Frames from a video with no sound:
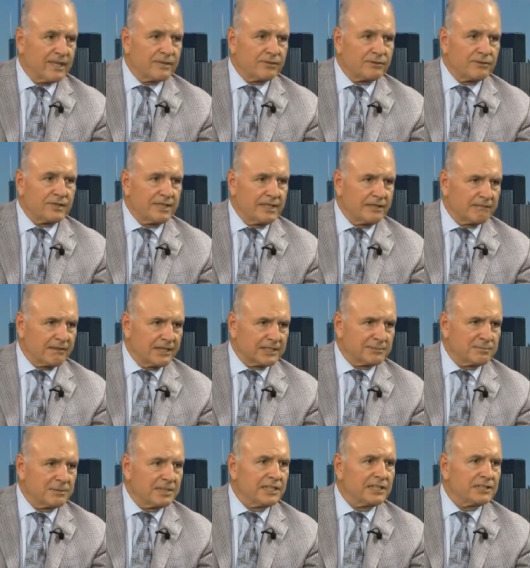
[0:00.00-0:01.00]
through the
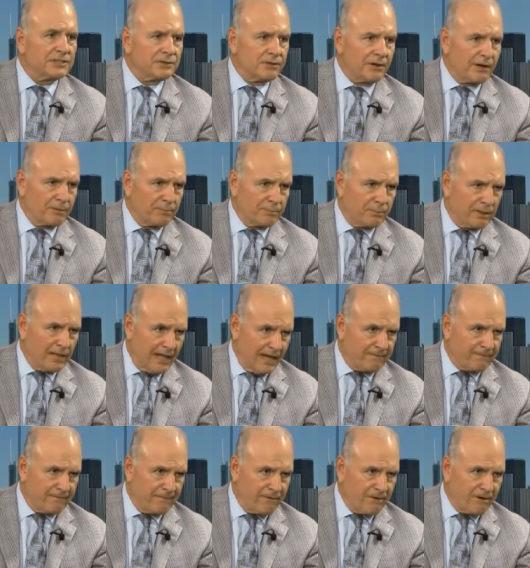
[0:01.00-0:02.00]
investment into our
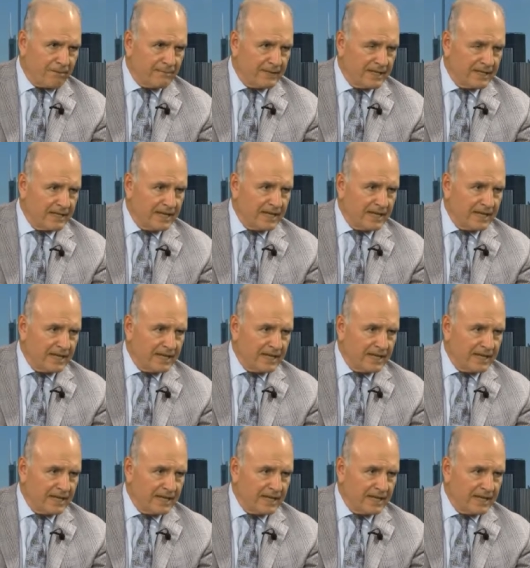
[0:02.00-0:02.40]
platform.